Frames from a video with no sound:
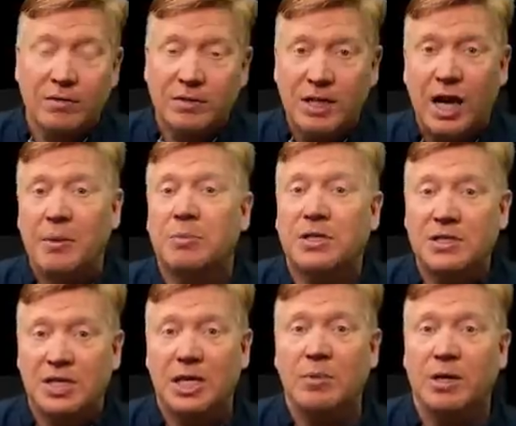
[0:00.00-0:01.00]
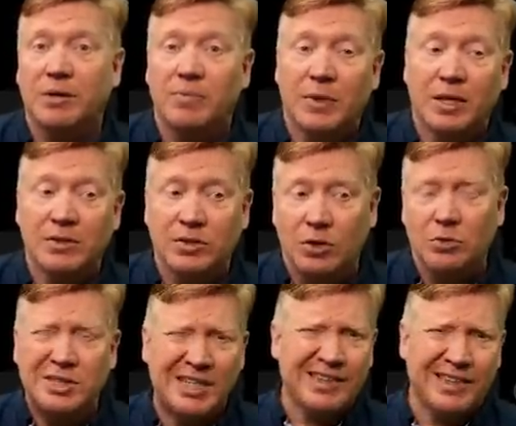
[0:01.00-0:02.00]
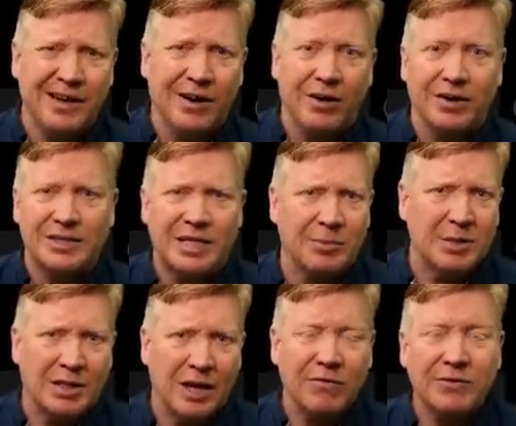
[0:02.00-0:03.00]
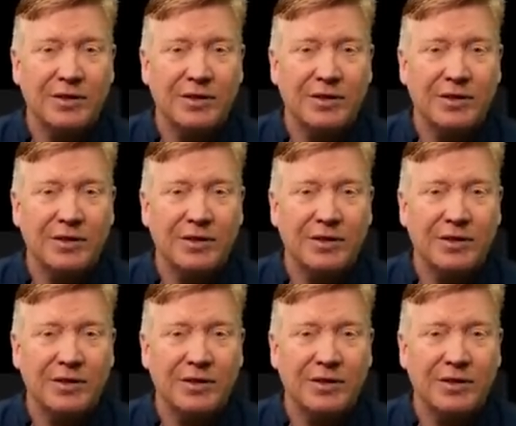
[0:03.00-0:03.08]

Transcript: typed schema. So to get there, is that gonna be tough?